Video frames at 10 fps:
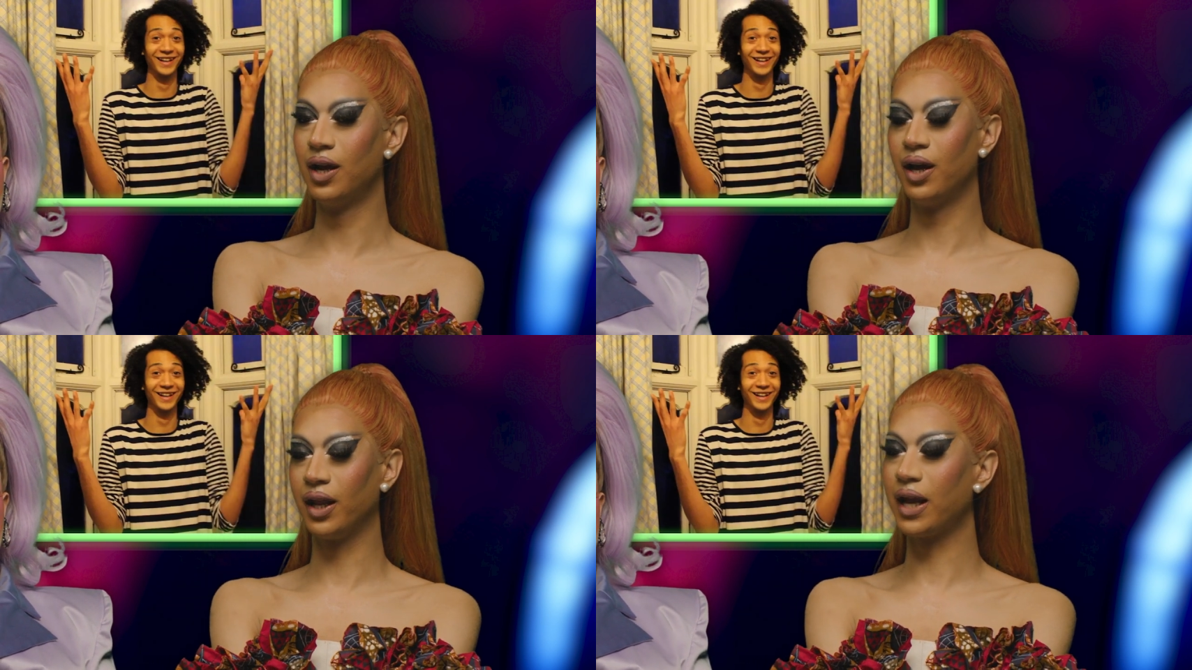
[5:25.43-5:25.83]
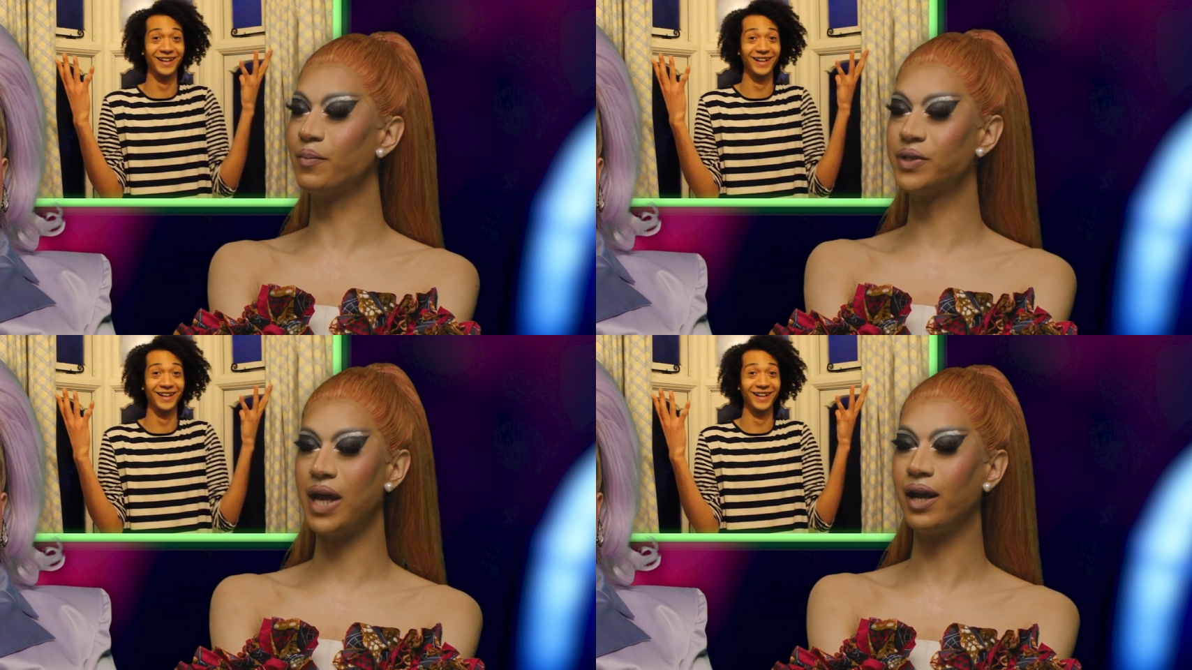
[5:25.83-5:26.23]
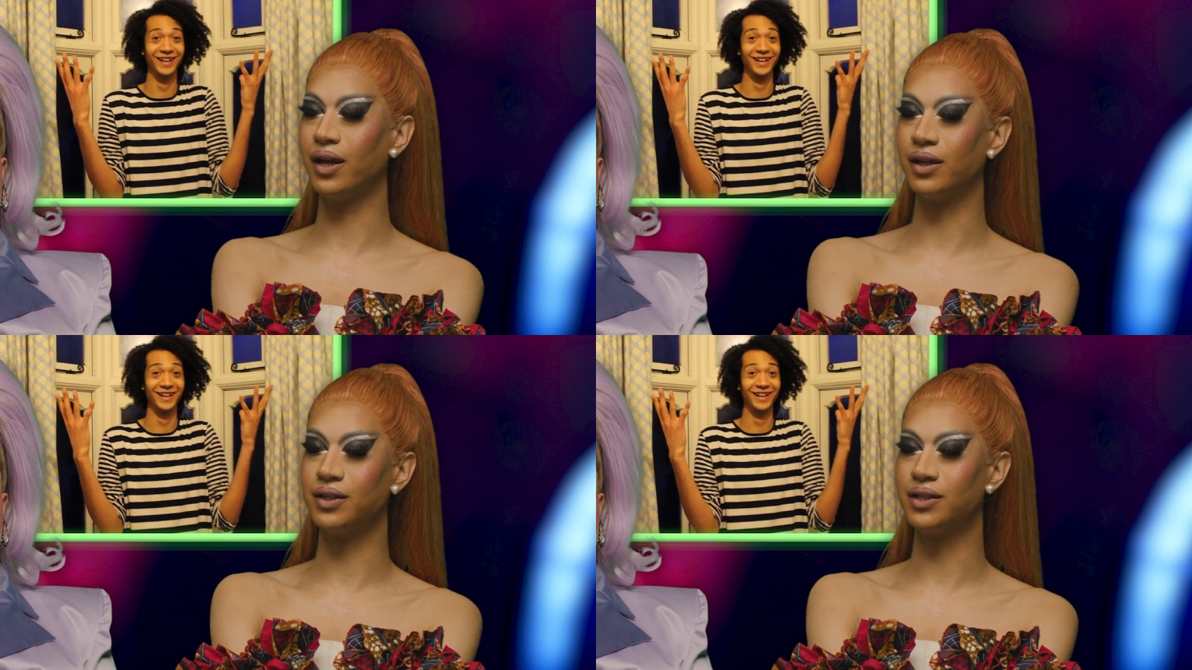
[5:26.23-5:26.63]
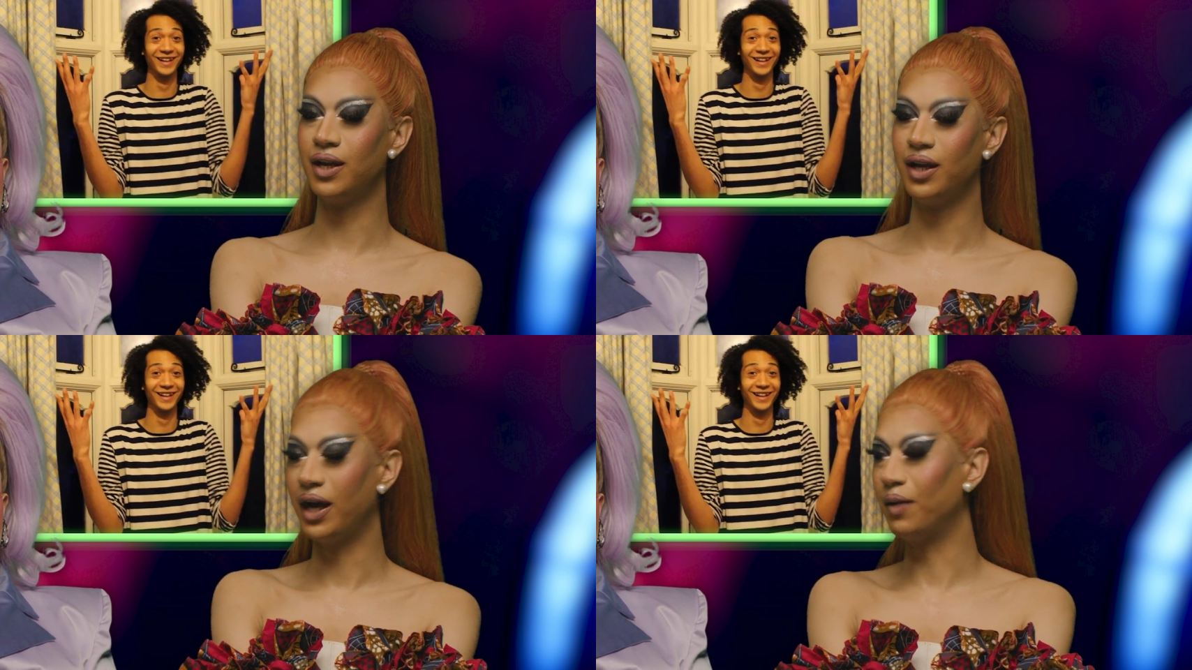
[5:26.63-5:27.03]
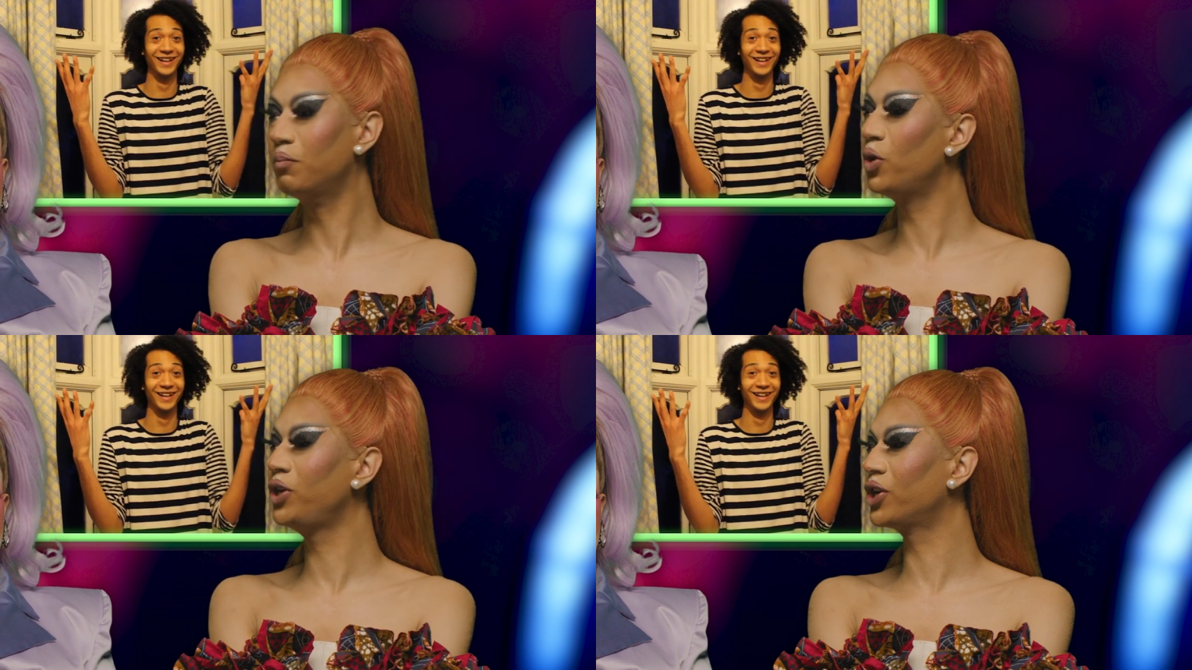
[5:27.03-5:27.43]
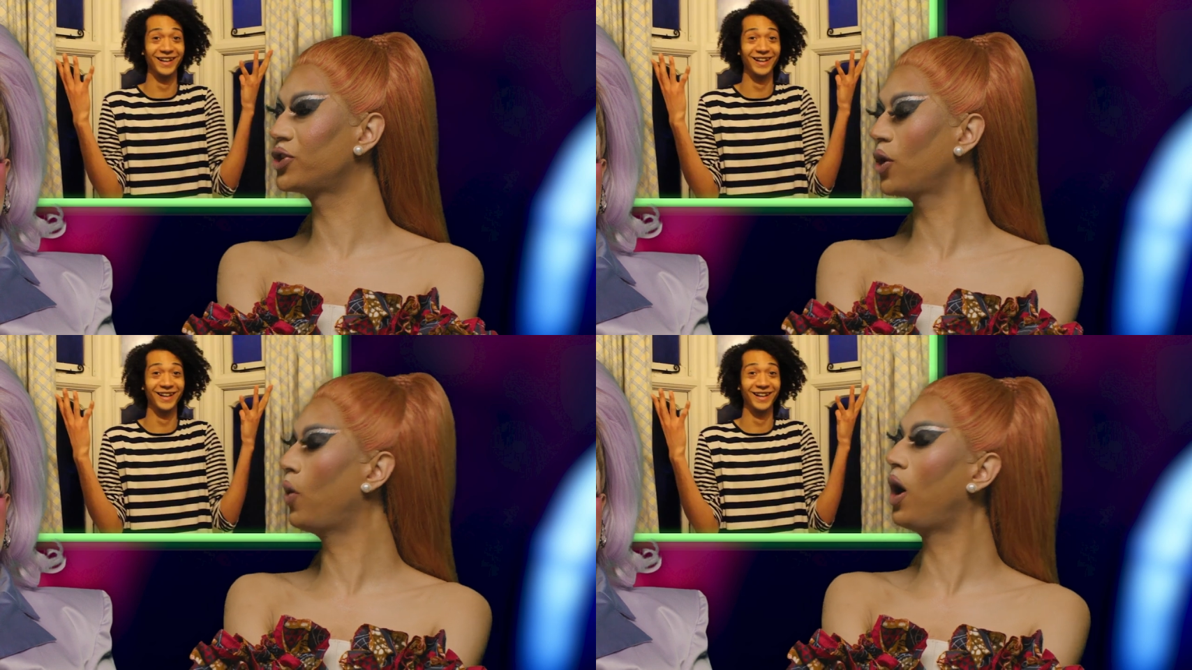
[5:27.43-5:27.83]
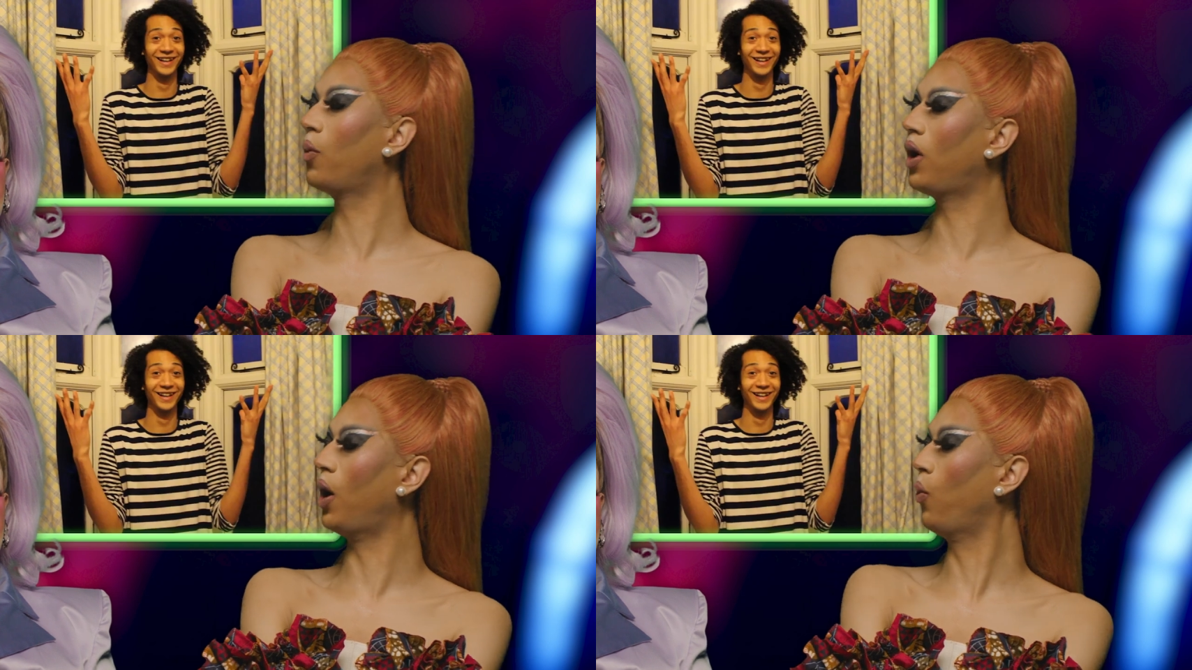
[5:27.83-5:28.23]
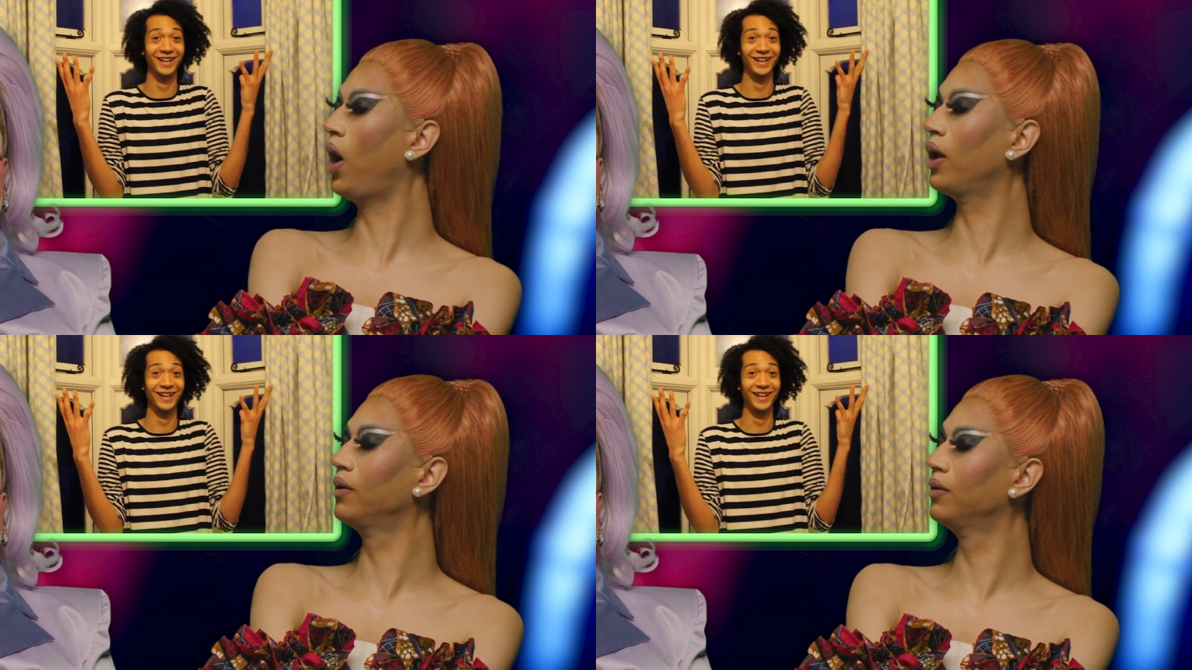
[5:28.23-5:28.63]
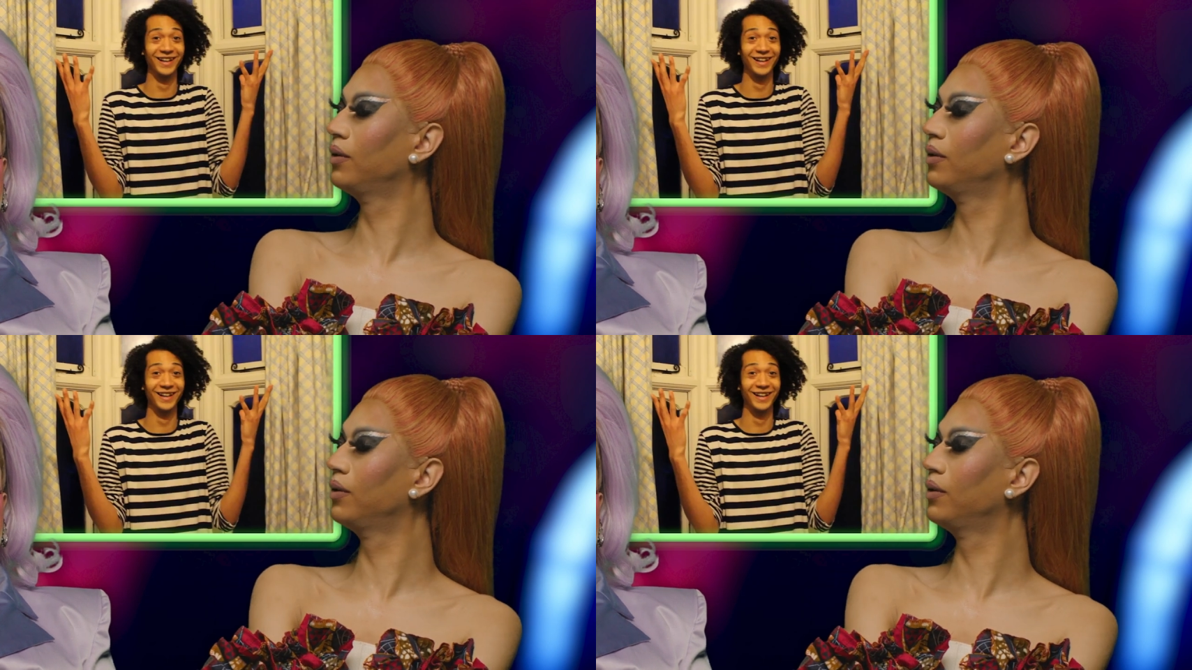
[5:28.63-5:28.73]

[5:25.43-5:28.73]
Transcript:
Speaker 1: And I came second, and Munya Chawawa won.